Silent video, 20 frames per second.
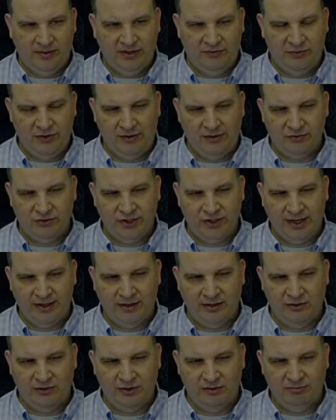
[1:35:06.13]
if you have
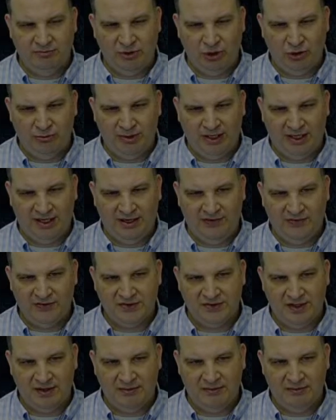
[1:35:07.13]
Jango and Boba on the
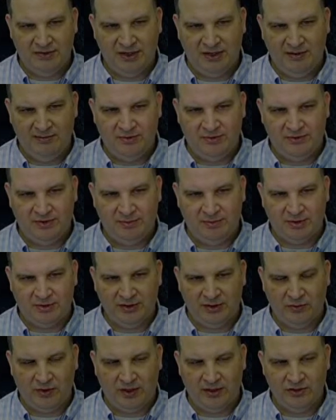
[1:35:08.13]
same team, you
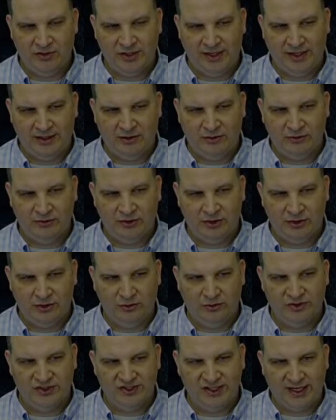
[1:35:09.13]
typically want Jango to
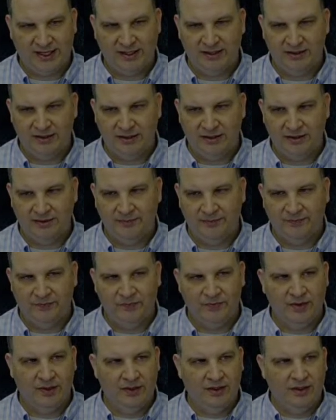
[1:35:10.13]
go second
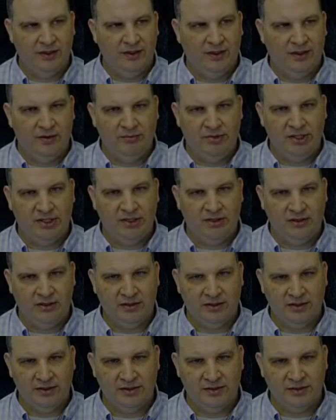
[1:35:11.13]

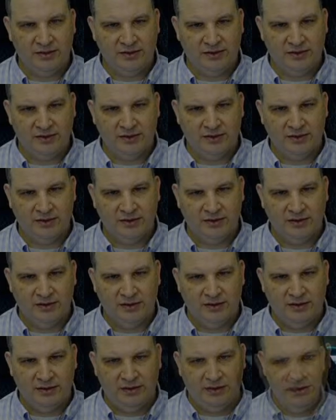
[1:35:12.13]
because
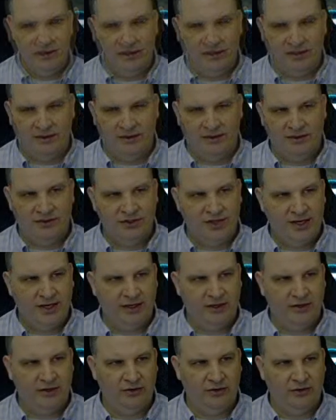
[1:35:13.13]
on
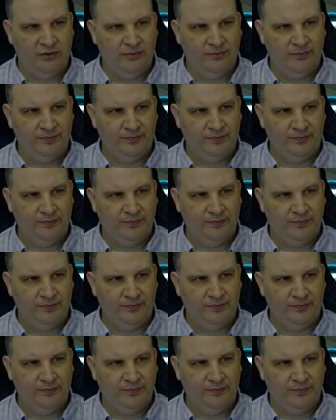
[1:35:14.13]
Jango,